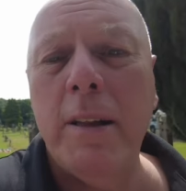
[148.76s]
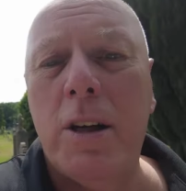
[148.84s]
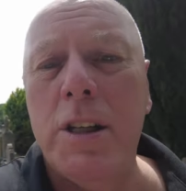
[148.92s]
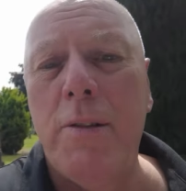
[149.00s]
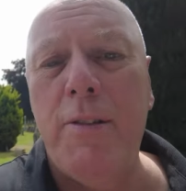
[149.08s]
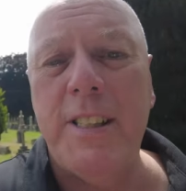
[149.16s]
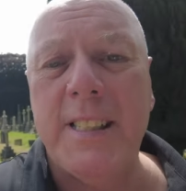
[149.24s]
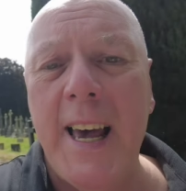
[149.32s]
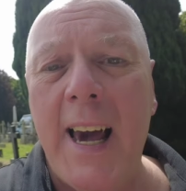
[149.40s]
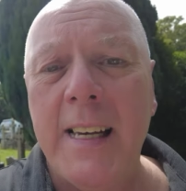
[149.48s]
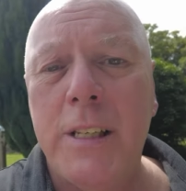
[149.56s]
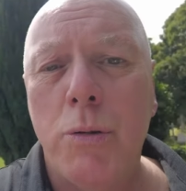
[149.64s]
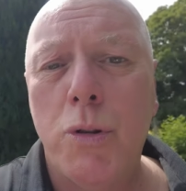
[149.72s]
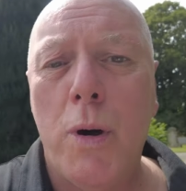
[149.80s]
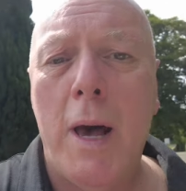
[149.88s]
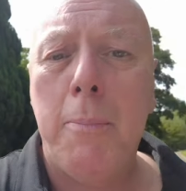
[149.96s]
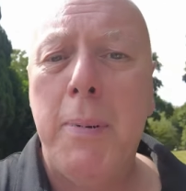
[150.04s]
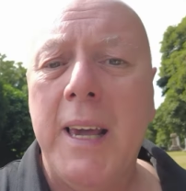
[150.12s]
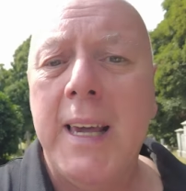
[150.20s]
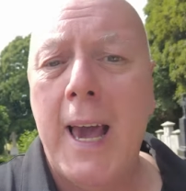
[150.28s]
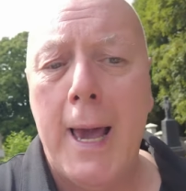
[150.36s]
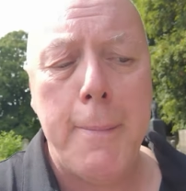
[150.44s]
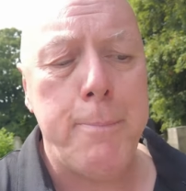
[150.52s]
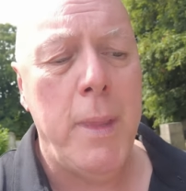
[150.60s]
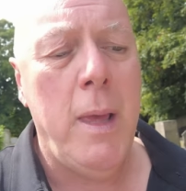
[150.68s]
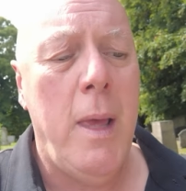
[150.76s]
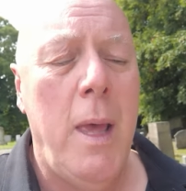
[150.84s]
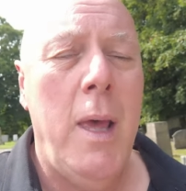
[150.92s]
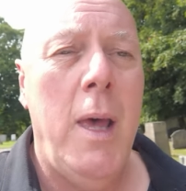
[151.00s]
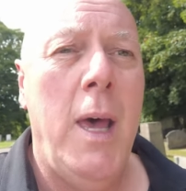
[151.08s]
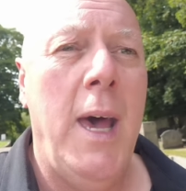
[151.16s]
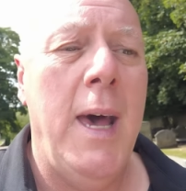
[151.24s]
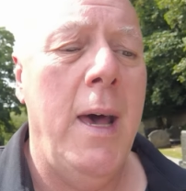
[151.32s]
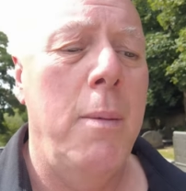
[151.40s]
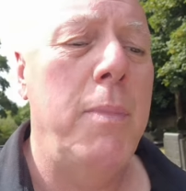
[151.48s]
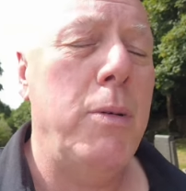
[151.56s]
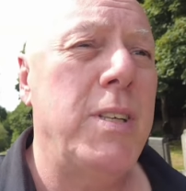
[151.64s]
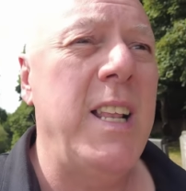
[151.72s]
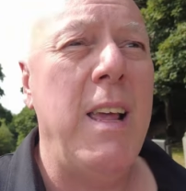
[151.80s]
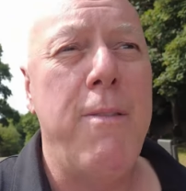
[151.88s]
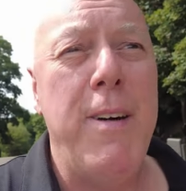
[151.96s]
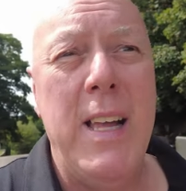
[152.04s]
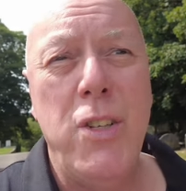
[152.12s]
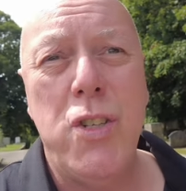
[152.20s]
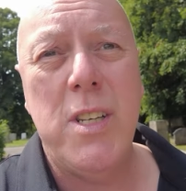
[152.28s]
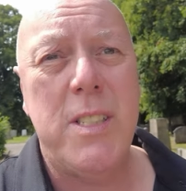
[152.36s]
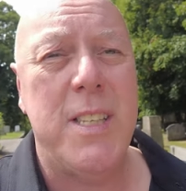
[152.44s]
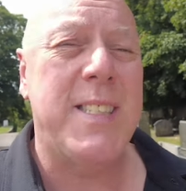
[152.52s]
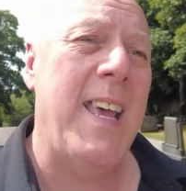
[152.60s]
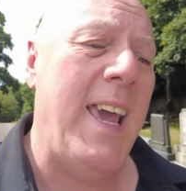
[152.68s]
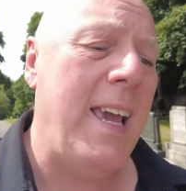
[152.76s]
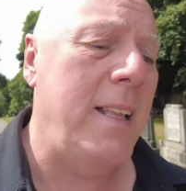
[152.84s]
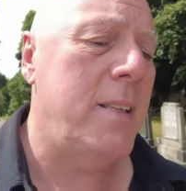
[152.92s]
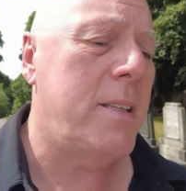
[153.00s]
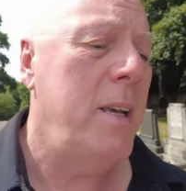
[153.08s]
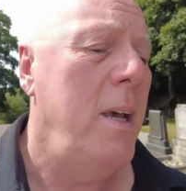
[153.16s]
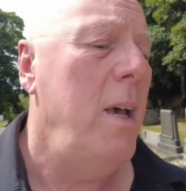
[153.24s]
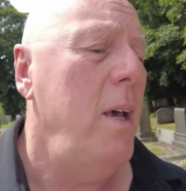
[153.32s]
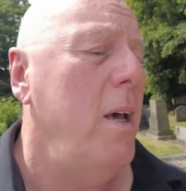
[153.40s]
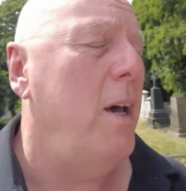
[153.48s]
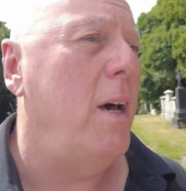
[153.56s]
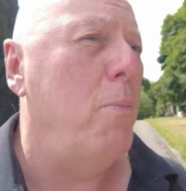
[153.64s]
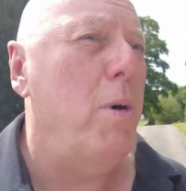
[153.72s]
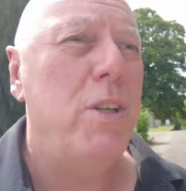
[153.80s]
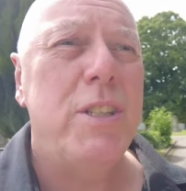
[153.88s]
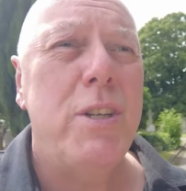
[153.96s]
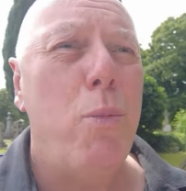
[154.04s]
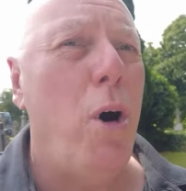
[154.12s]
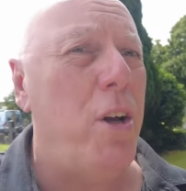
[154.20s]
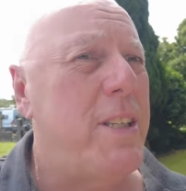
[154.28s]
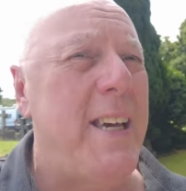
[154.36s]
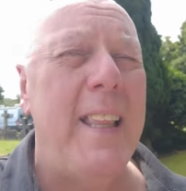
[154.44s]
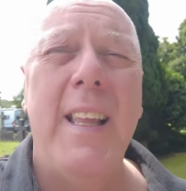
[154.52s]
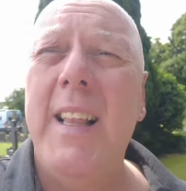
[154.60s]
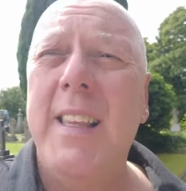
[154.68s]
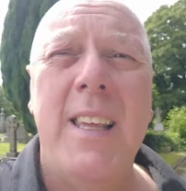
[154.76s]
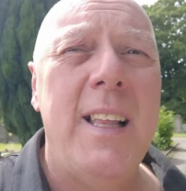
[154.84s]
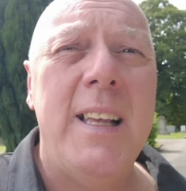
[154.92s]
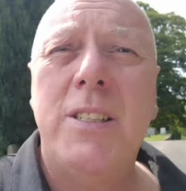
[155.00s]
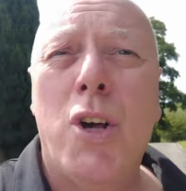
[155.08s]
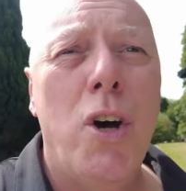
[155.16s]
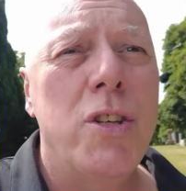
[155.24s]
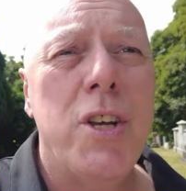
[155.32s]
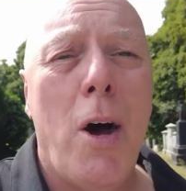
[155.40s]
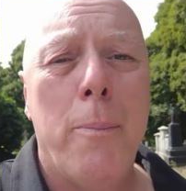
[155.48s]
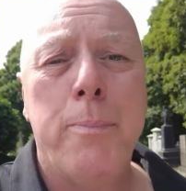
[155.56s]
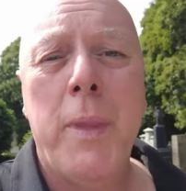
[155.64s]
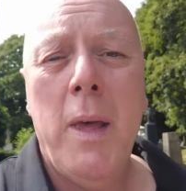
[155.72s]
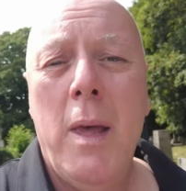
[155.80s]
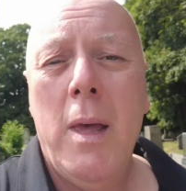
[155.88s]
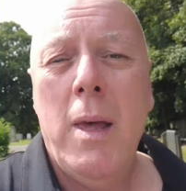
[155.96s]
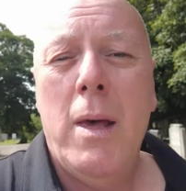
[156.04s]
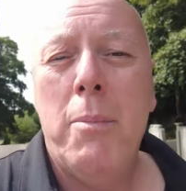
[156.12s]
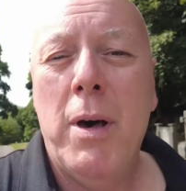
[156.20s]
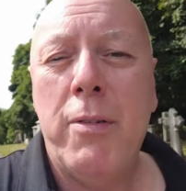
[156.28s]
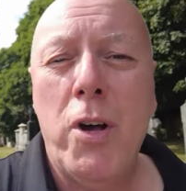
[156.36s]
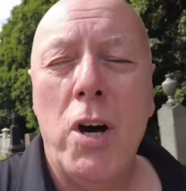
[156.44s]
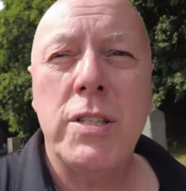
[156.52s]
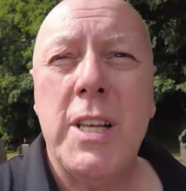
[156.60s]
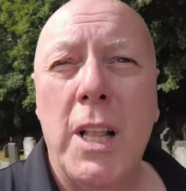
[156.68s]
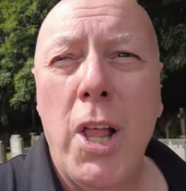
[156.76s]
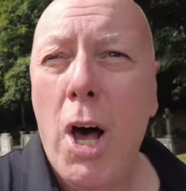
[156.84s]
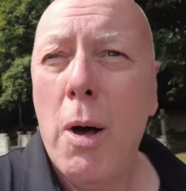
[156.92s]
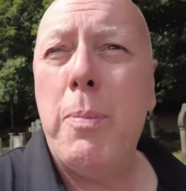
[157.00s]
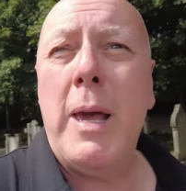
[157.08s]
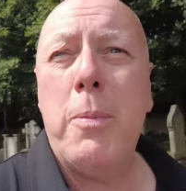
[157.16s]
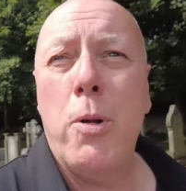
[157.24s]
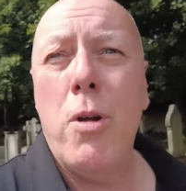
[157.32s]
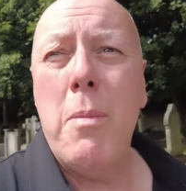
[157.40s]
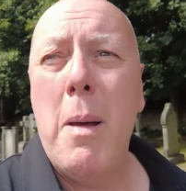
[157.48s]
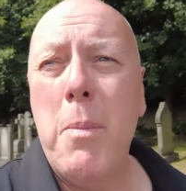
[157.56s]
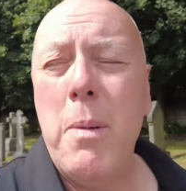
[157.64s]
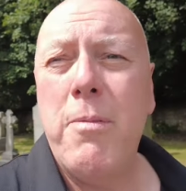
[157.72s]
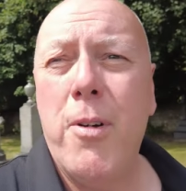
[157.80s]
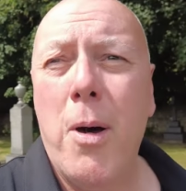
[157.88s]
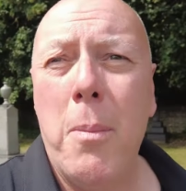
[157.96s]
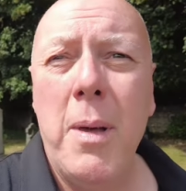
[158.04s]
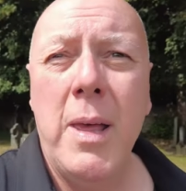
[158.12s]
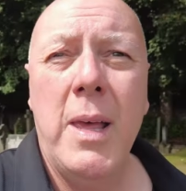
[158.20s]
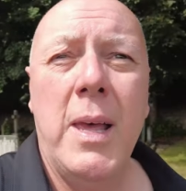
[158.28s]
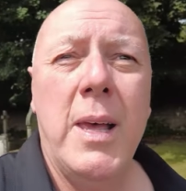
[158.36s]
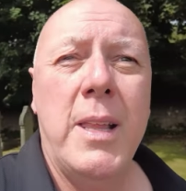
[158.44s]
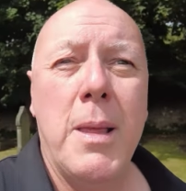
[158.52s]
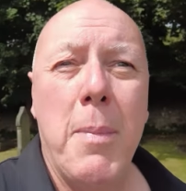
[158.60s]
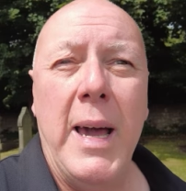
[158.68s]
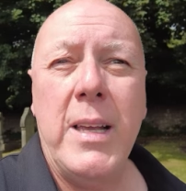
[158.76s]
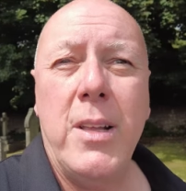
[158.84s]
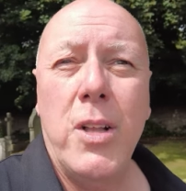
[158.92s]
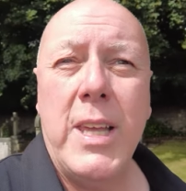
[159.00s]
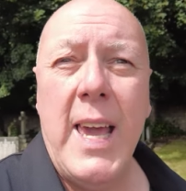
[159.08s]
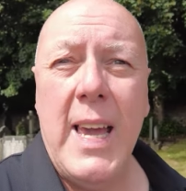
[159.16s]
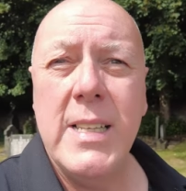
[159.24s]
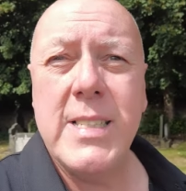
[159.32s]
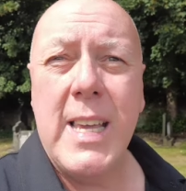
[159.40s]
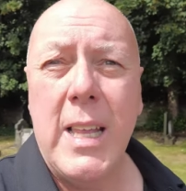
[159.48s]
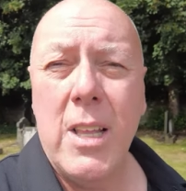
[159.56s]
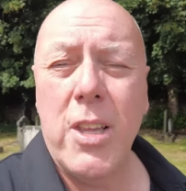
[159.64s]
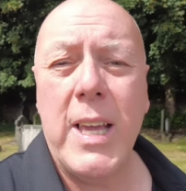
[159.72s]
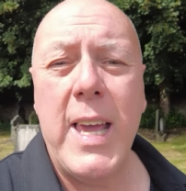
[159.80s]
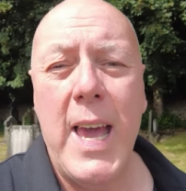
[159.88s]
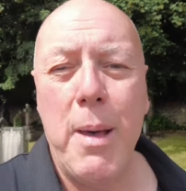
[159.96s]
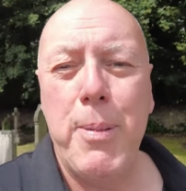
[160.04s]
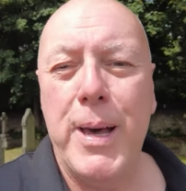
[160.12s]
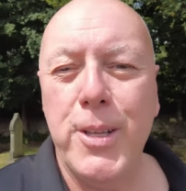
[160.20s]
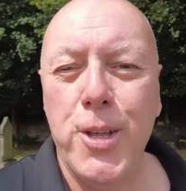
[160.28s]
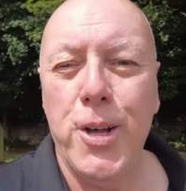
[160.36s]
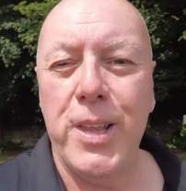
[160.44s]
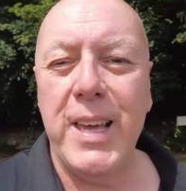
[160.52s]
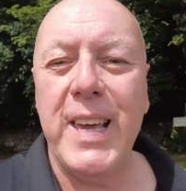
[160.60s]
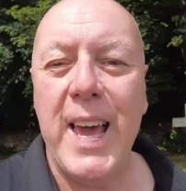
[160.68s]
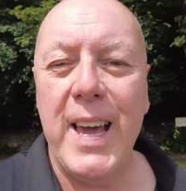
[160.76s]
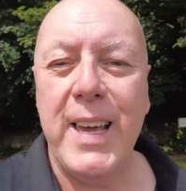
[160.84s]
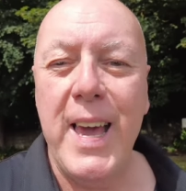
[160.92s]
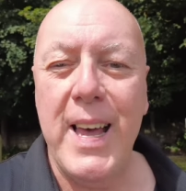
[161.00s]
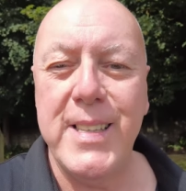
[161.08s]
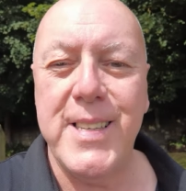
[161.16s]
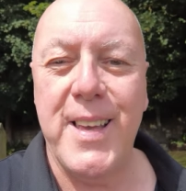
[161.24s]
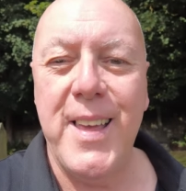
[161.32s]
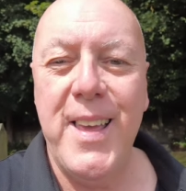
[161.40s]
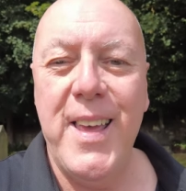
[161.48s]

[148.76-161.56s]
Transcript: because of his size. He was quite a big guy. He was in The Avengers, The Saint, Emergency War 10. The list goes on. But of course, a lot of people remember him from the Michael Caine scene on the car park, don't they, in Get Carter.